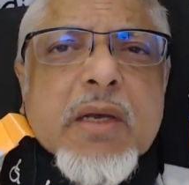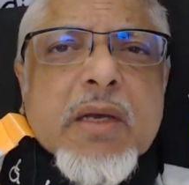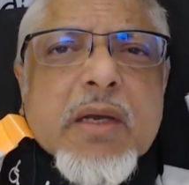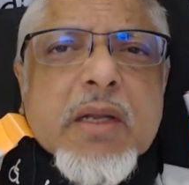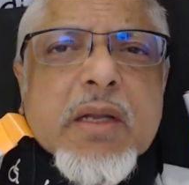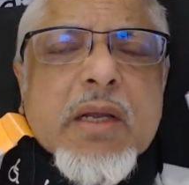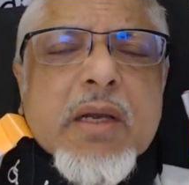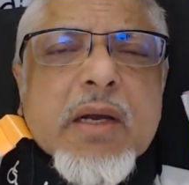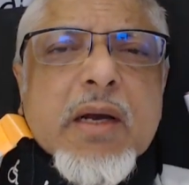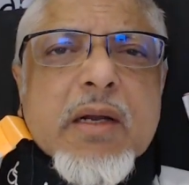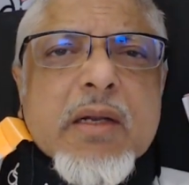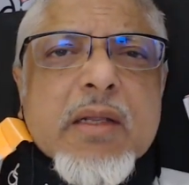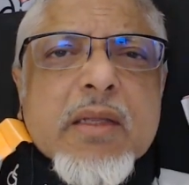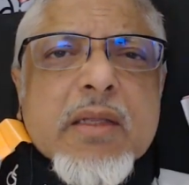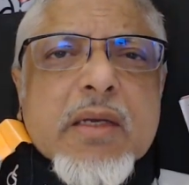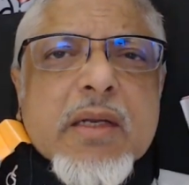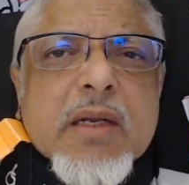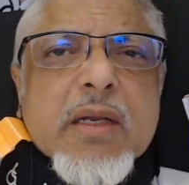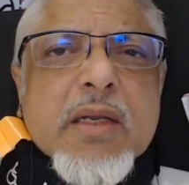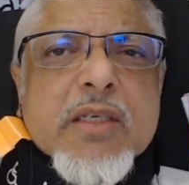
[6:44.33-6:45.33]
Regarding
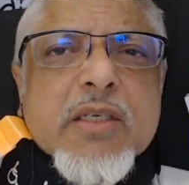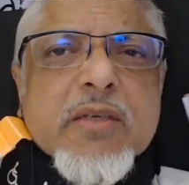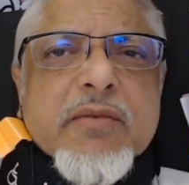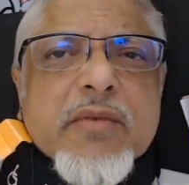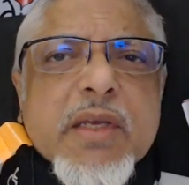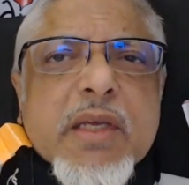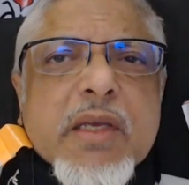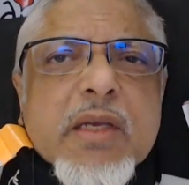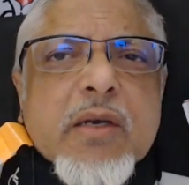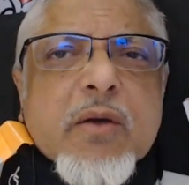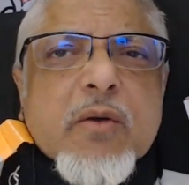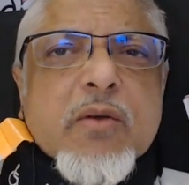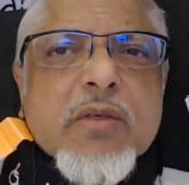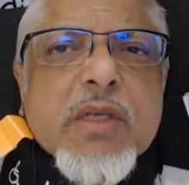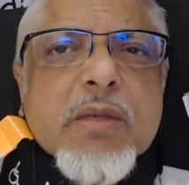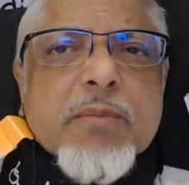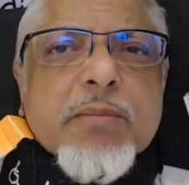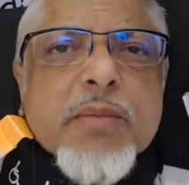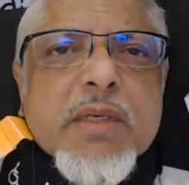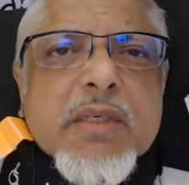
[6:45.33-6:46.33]
the clash of
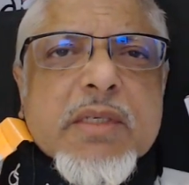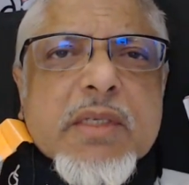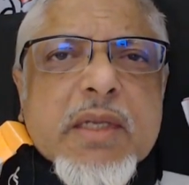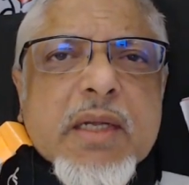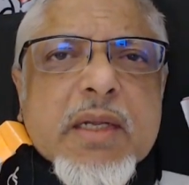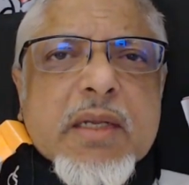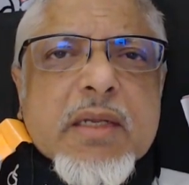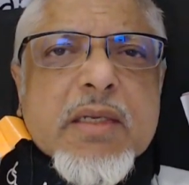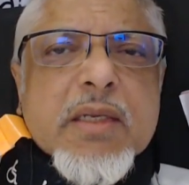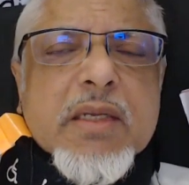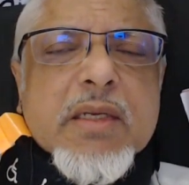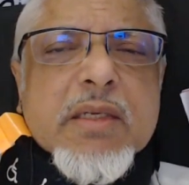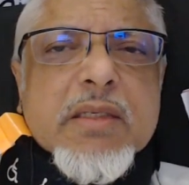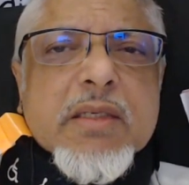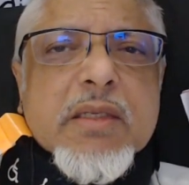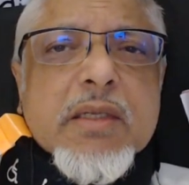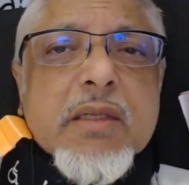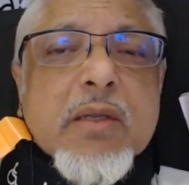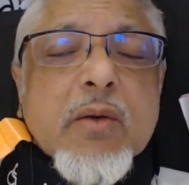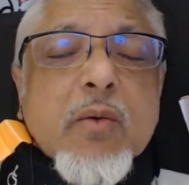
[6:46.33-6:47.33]
egos and
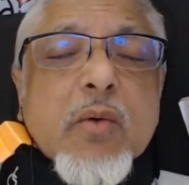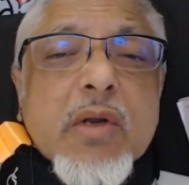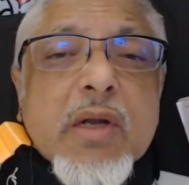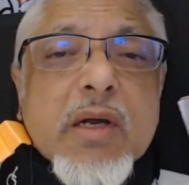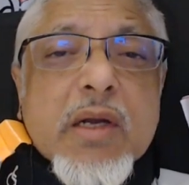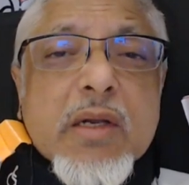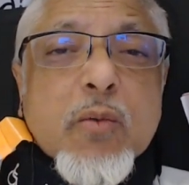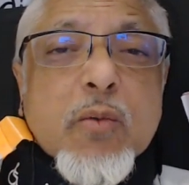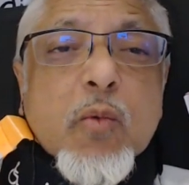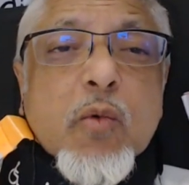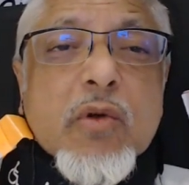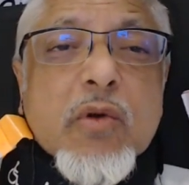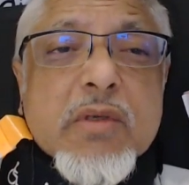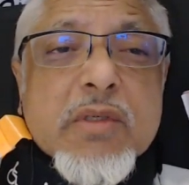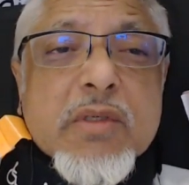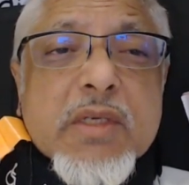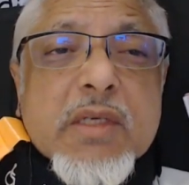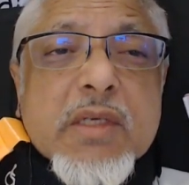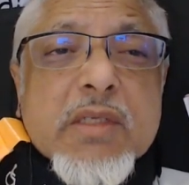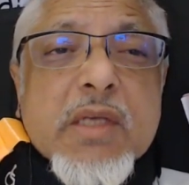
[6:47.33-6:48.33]
personalities, the Quran
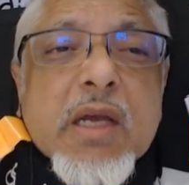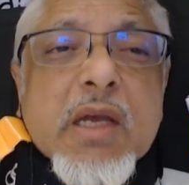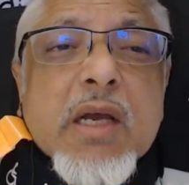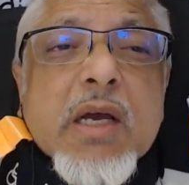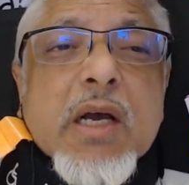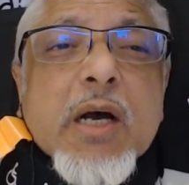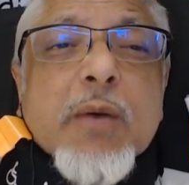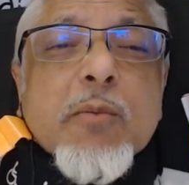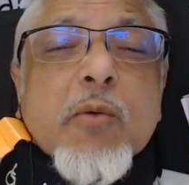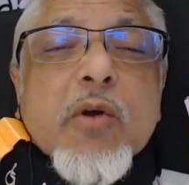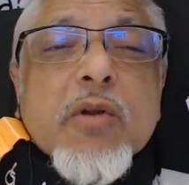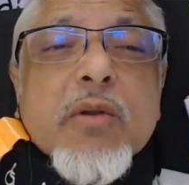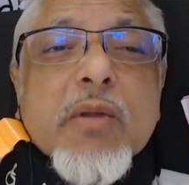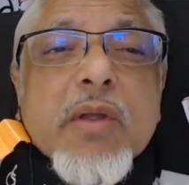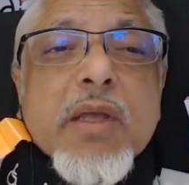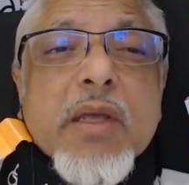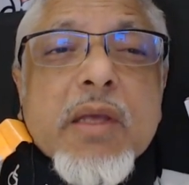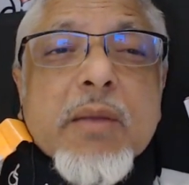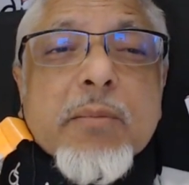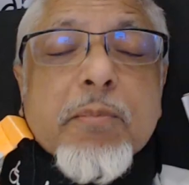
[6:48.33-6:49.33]
warns us about
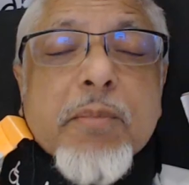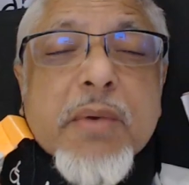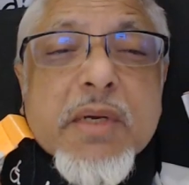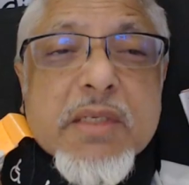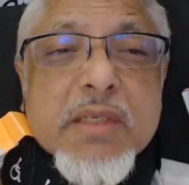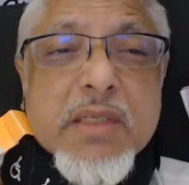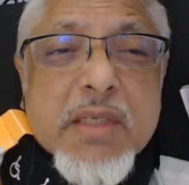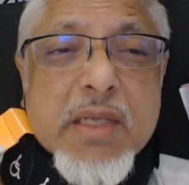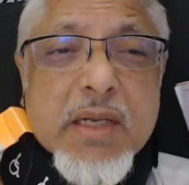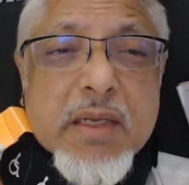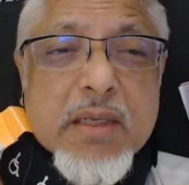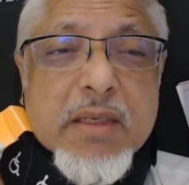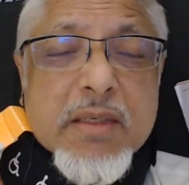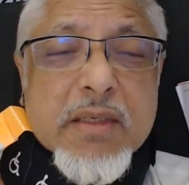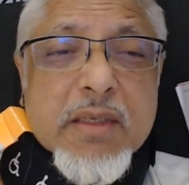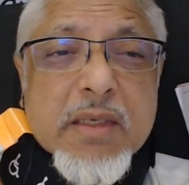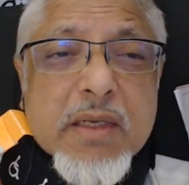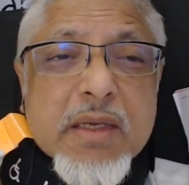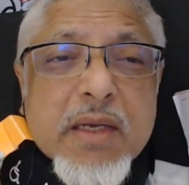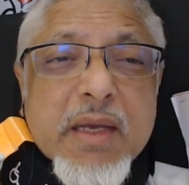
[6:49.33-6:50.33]

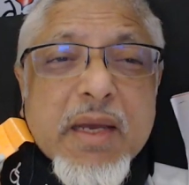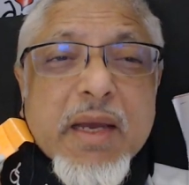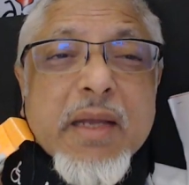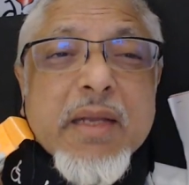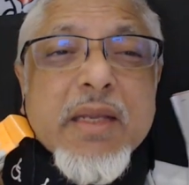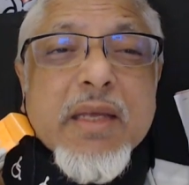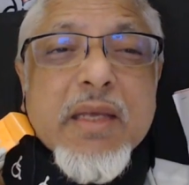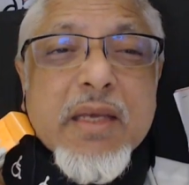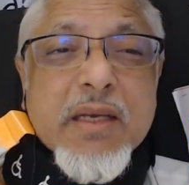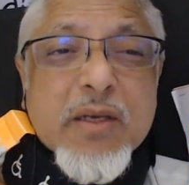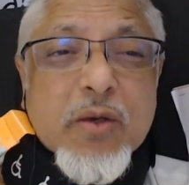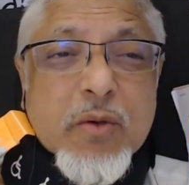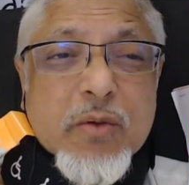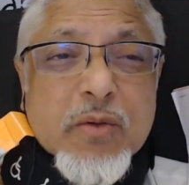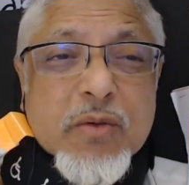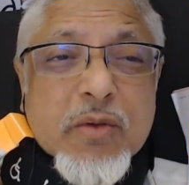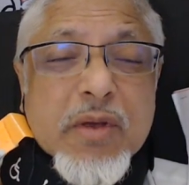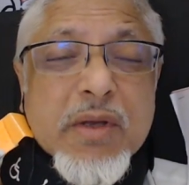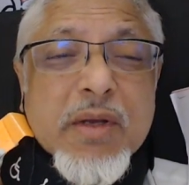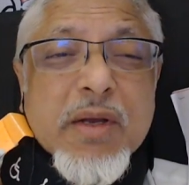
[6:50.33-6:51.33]
personality and
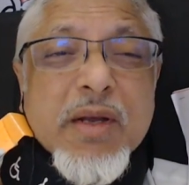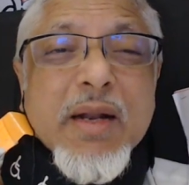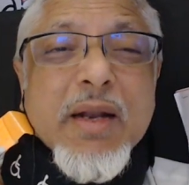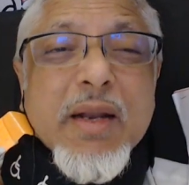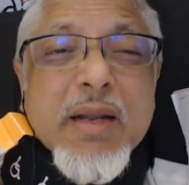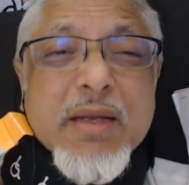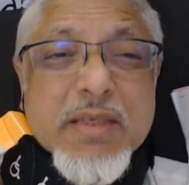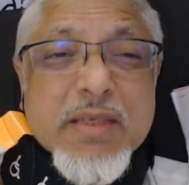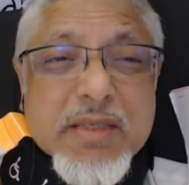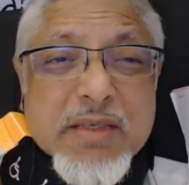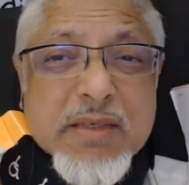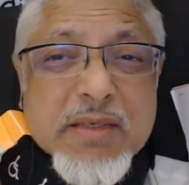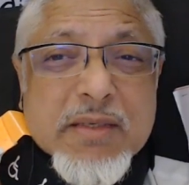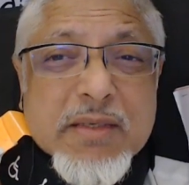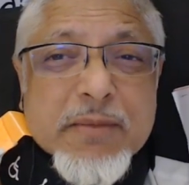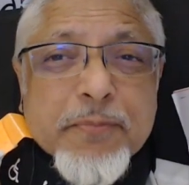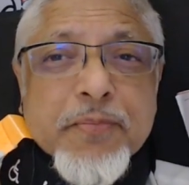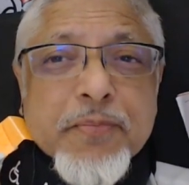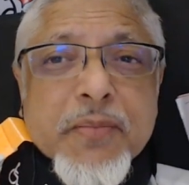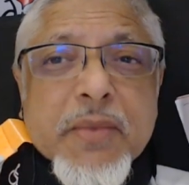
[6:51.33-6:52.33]
ego clashes.